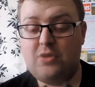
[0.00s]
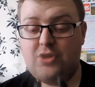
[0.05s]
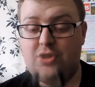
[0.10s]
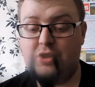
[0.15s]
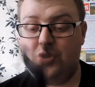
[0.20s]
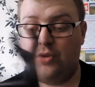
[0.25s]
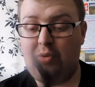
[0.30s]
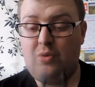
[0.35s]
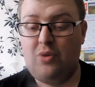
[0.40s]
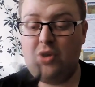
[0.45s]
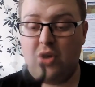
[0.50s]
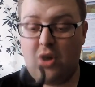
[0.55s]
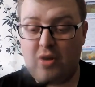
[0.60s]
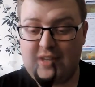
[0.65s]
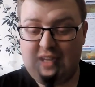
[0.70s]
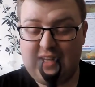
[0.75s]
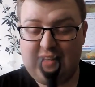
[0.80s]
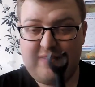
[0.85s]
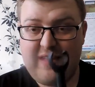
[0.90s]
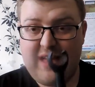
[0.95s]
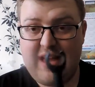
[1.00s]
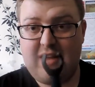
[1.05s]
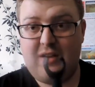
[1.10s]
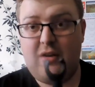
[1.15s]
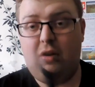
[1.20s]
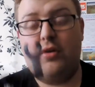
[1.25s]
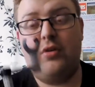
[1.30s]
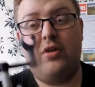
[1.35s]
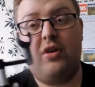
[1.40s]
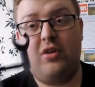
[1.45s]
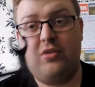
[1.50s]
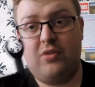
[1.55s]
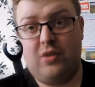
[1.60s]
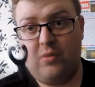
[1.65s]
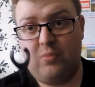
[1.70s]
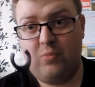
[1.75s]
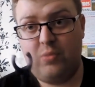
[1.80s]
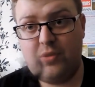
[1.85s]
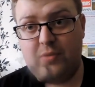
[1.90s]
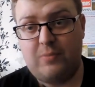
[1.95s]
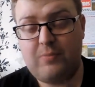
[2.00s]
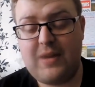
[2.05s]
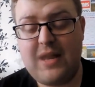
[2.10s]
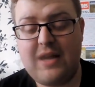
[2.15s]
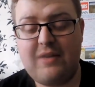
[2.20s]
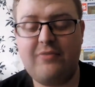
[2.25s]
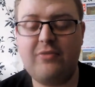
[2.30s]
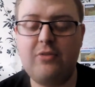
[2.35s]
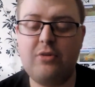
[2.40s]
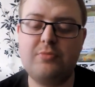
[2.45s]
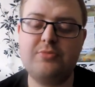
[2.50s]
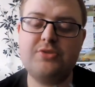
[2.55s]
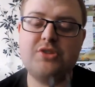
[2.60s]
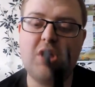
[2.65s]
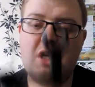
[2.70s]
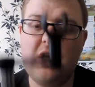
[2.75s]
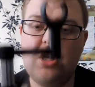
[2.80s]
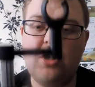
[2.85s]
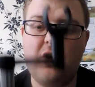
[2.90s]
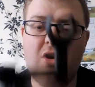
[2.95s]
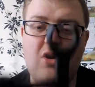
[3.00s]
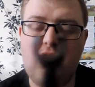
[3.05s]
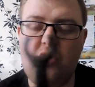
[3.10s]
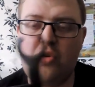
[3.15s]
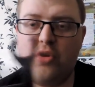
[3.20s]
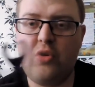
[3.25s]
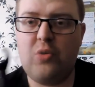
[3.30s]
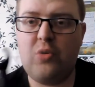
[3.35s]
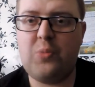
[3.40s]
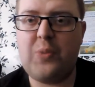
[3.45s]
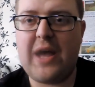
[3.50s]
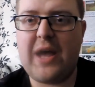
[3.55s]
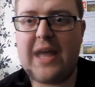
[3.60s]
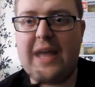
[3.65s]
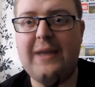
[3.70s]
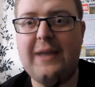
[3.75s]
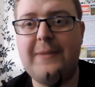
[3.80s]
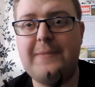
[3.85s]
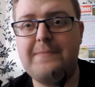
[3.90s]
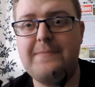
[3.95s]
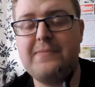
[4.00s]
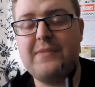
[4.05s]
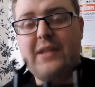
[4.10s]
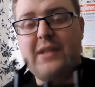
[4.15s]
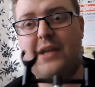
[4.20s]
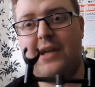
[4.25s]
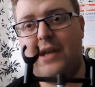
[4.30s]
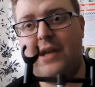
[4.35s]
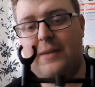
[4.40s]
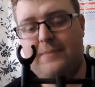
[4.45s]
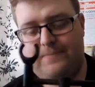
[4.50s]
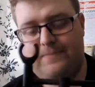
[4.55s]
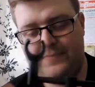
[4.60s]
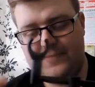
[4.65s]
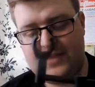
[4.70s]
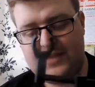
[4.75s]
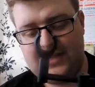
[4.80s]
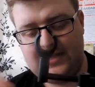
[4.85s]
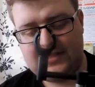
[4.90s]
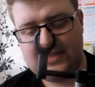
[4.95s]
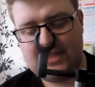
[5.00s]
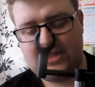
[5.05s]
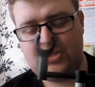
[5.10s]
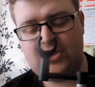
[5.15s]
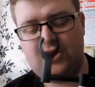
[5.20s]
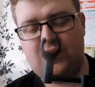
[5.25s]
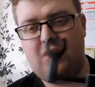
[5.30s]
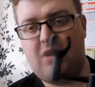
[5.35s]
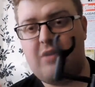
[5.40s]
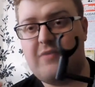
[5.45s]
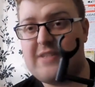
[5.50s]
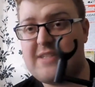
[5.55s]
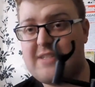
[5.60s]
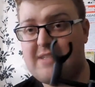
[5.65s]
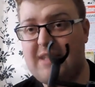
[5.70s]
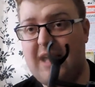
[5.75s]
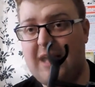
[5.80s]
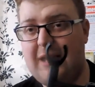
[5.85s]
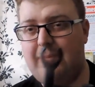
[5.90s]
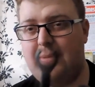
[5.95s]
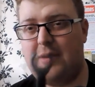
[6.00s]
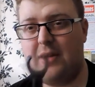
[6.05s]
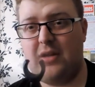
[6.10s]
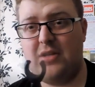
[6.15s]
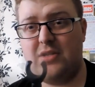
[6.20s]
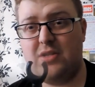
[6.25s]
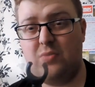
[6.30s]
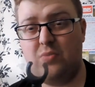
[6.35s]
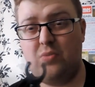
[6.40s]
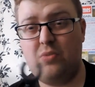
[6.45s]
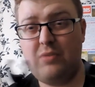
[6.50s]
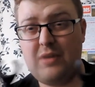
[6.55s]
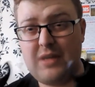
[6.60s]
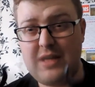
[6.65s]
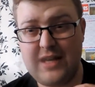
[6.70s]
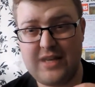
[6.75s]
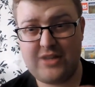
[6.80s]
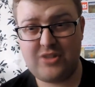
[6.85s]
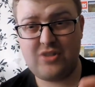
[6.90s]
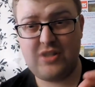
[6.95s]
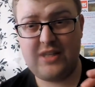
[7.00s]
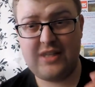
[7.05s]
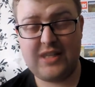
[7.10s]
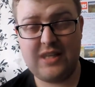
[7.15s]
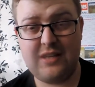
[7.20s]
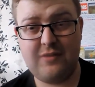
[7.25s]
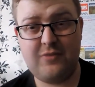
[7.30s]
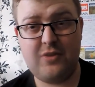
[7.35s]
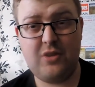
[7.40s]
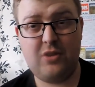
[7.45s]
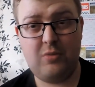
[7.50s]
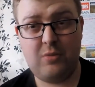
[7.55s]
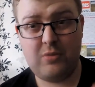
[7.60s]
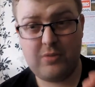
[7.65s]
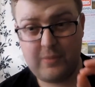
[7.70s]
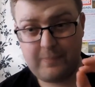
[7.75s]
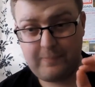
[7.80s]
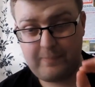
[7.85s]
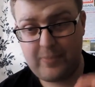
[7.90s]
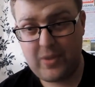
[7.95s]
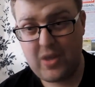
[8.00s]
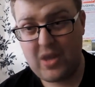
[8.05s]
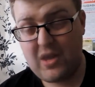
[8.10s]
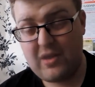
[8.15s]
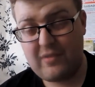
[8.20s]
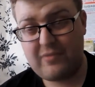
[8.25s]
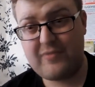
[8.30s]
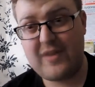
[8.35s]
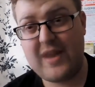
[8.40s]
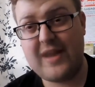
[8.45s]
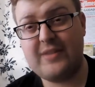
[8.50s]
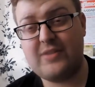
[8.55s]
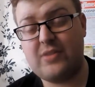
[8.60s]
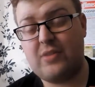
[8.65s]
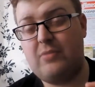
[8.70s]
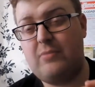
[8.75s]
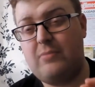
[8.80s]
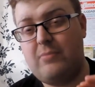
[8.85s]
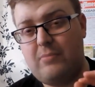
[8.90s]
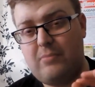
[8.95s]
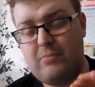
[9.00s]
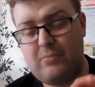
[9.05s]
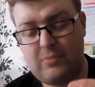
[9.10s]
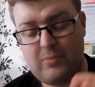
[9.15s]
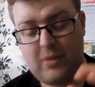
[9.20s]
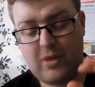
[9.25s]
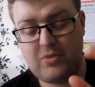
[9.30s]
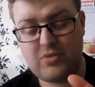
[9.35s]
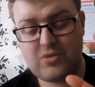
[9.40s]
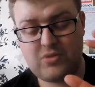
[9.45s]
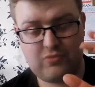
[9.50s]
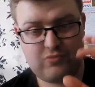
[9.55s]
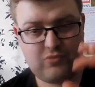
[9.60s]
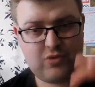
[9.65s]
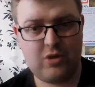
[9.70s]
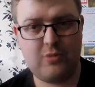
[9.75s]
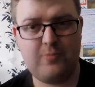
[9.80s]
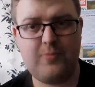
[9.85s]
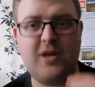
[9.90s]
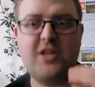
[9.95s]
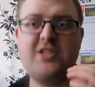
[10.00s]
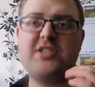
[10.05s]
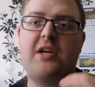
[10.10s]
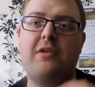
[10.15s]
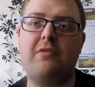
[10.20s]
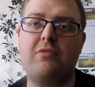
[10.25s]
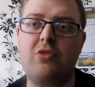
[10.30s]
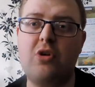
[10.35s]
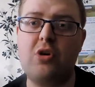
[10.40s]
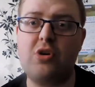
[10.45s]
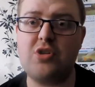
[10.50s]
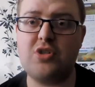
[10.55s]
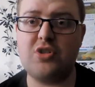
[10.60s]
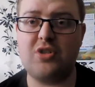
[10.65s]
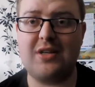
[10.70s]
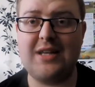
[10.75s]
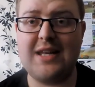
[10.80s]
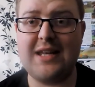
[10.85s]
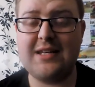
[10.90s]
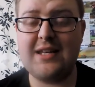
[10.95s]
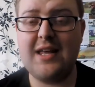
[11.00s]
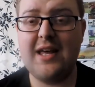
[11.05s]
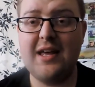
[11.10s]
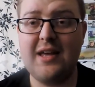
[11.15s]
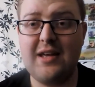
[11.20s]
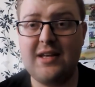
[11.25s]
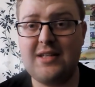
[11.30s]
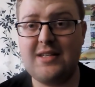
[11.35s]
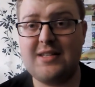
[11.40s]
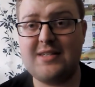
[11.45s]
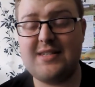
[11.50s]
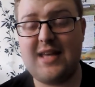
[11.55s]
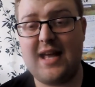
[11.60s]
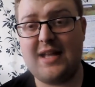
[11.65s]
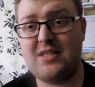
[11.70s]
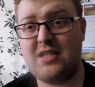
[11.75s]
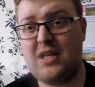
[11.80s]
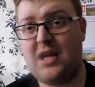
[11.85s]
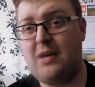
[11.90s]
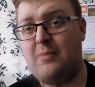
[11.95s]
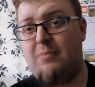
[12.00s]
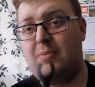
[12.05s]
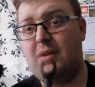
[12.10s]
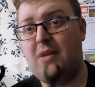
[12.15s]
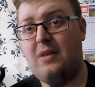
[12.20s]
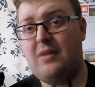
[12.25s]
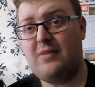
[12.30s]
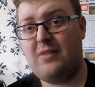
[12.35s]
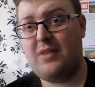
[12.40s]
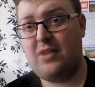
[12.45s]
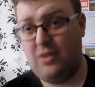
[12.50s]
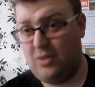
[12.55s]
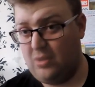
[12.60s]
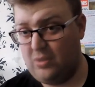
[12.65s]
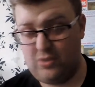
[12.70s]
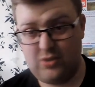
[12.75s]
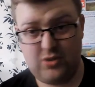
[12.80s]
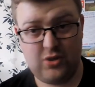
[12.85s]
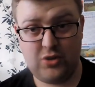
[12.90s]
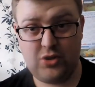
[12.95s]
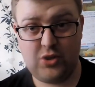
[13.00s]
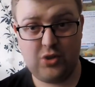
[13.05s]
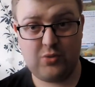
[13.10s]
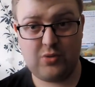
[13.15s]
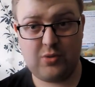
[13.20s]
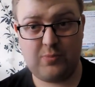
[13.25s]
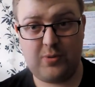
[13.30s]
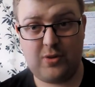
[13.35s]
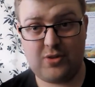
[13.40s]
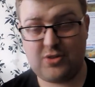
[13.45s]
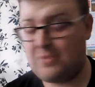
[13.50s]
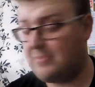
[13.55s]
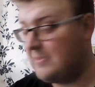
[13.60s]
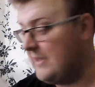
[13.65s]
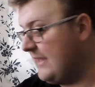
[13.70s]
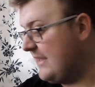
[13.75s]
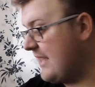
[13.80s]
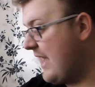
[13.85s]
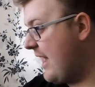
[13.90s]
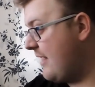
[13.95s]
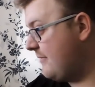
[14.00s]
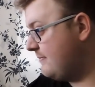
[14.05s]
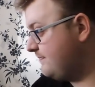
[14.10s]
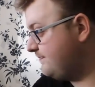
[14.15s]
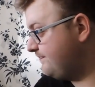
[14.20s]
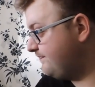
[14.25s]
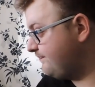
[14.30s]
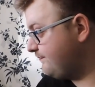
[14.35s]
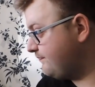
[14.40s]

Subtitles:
so you're locking that on wooden platforms, or where the addition of a stabilizer will literally give you the perfect, most robust and rock solid setup that you could possibly get.